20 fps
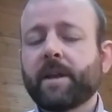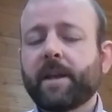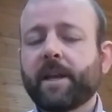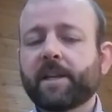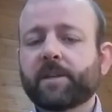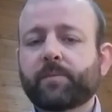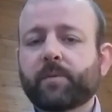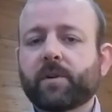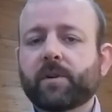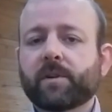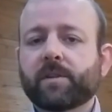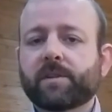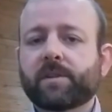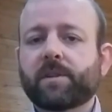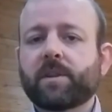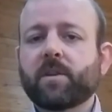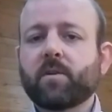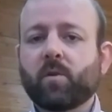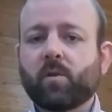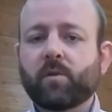is because
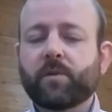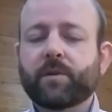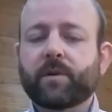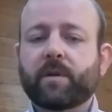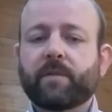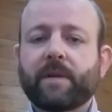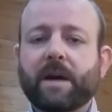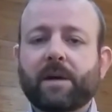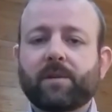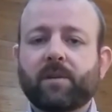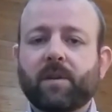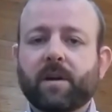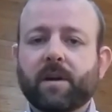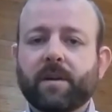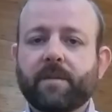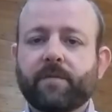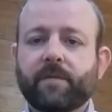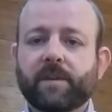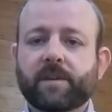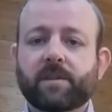the author of our
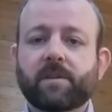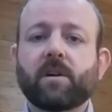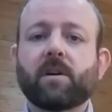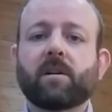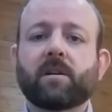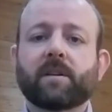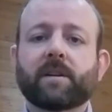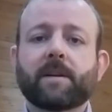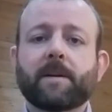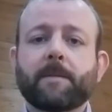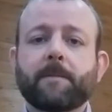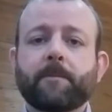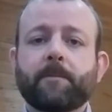life is God.